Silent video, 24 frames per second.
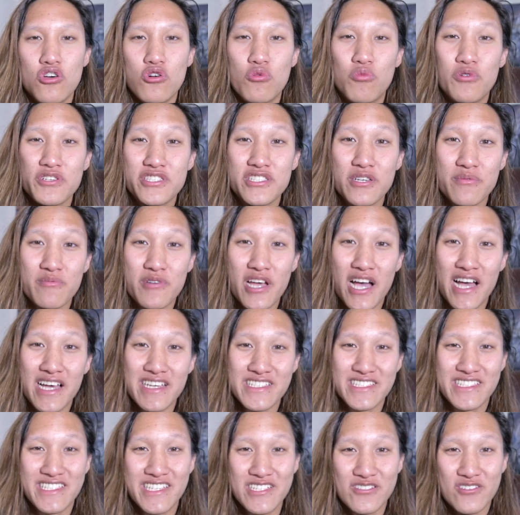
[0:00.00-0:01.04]
What's up
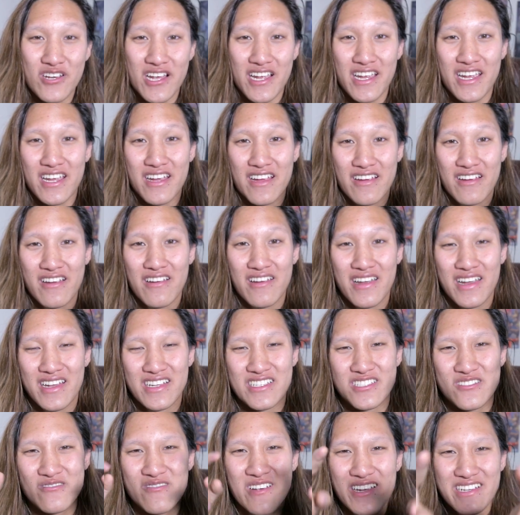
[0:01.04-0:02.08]
guys, T-Dragon here, and
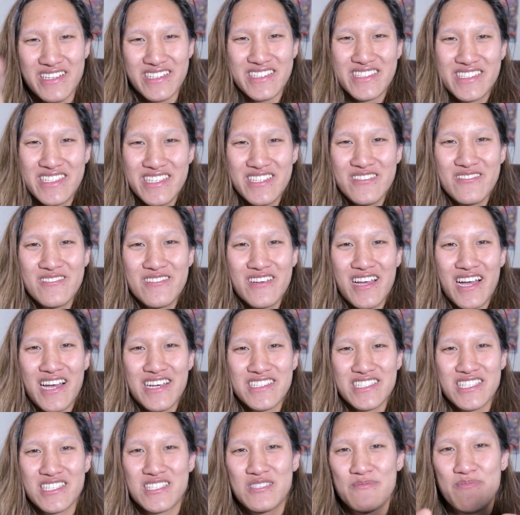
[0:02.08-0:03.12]
it's great to see you
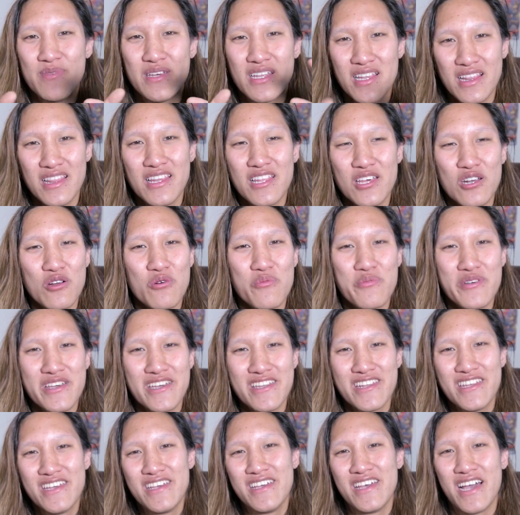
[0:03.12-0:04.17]
guys. It's been a little
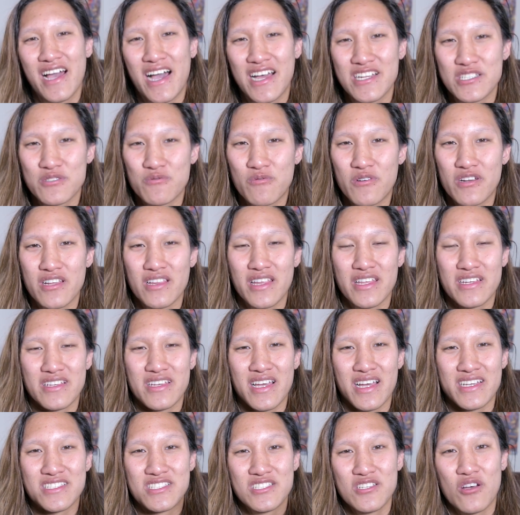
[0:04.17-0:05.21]
bit. I just want to let you
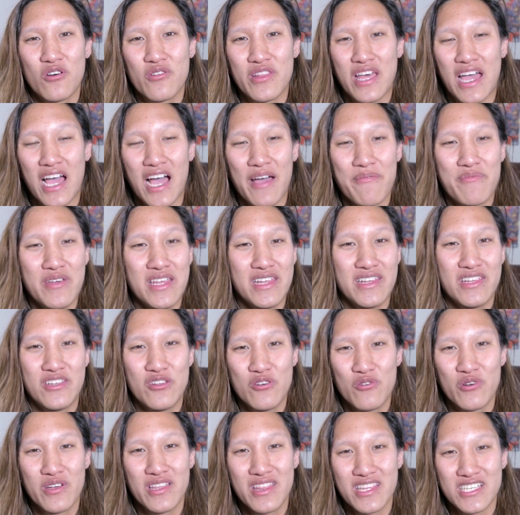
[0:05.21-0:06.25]
guys know that I've been
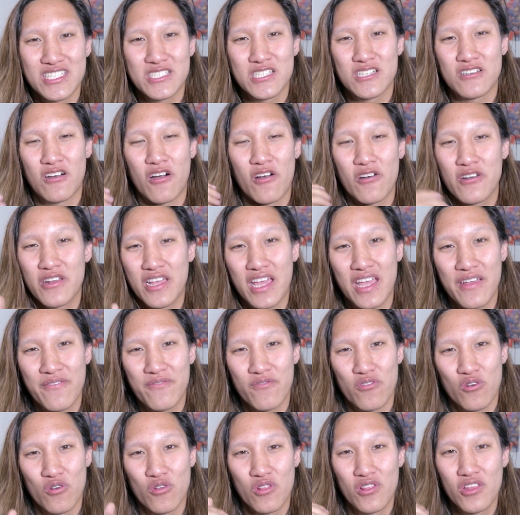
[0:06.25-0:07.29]
doing this card
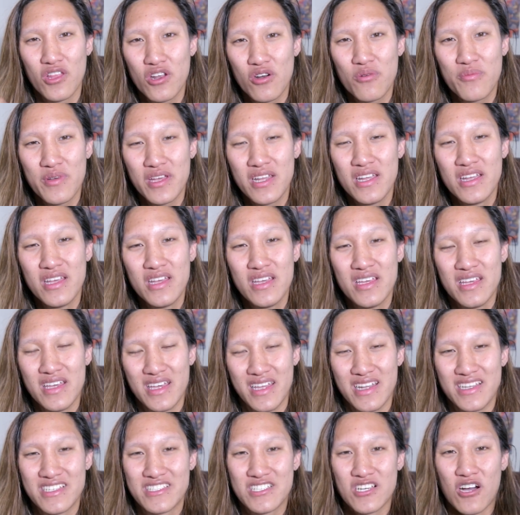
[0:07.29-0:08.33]
game for a little bit,
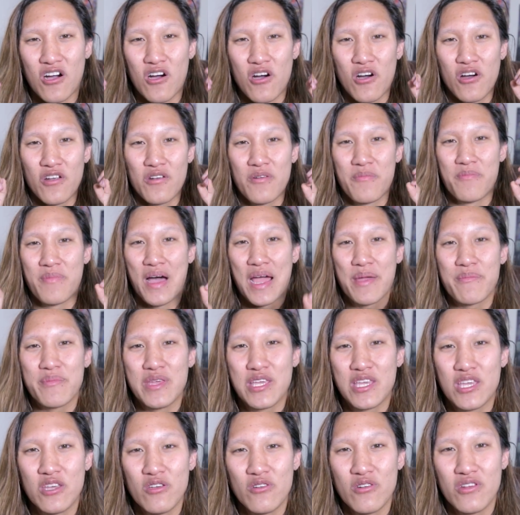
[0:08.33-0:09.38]
and it's called Bite
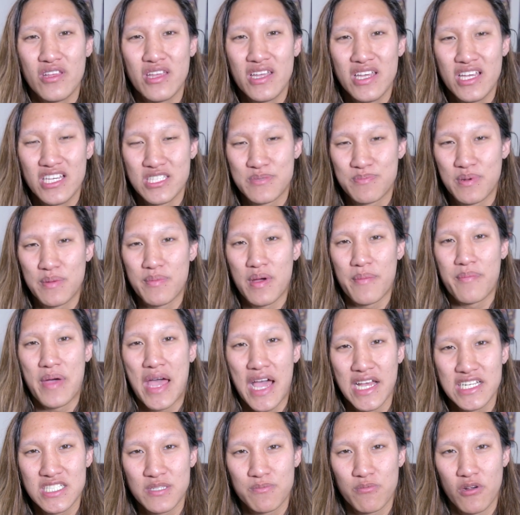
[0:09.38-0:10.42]
Me Cutie. It's been my
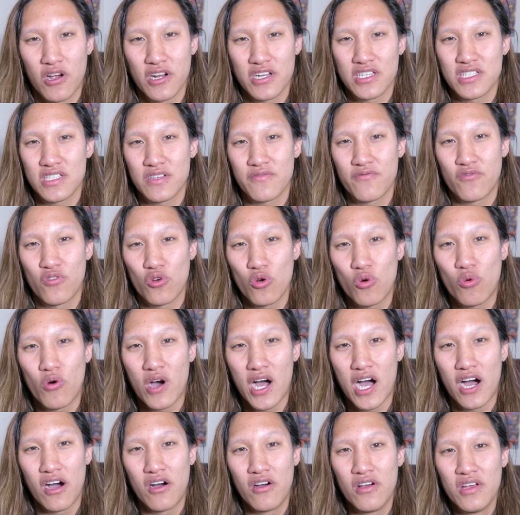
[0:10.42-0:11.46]
passion project for a
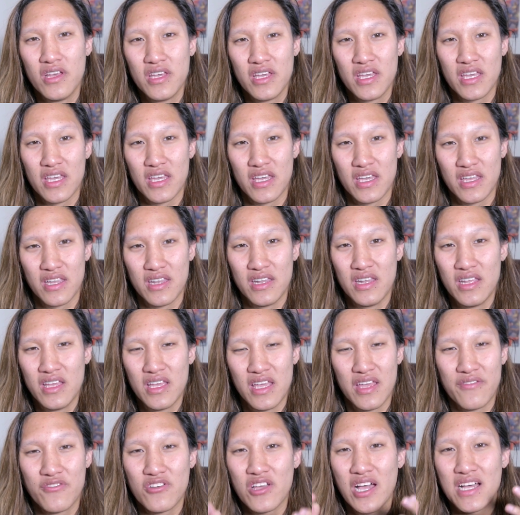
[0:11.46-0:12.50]
while, and
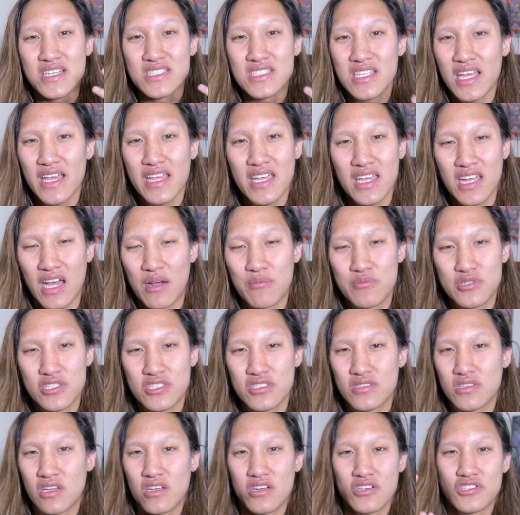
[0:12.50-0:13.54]
if you guys like it, I'm
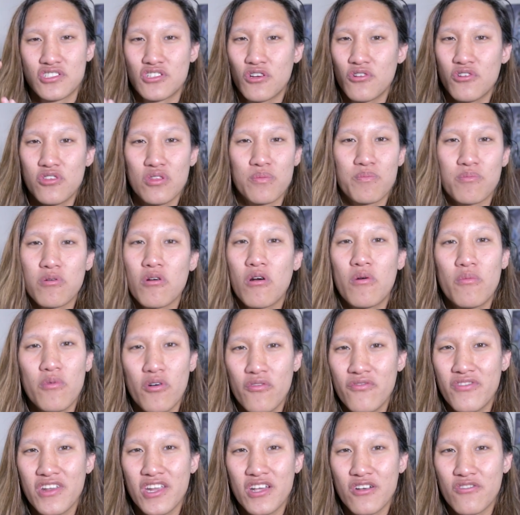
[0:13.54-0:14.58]
just going to show you the
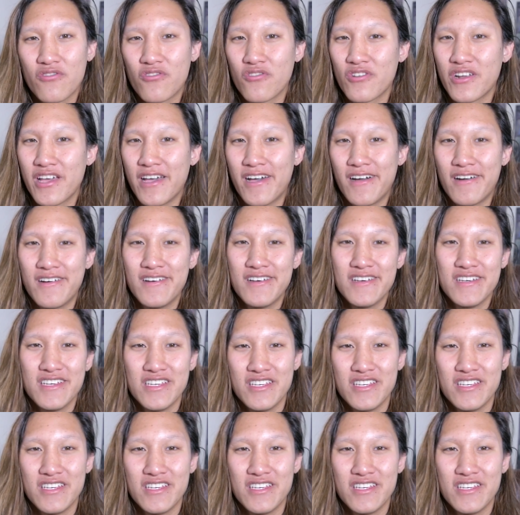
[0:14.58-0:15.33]
promo video for now.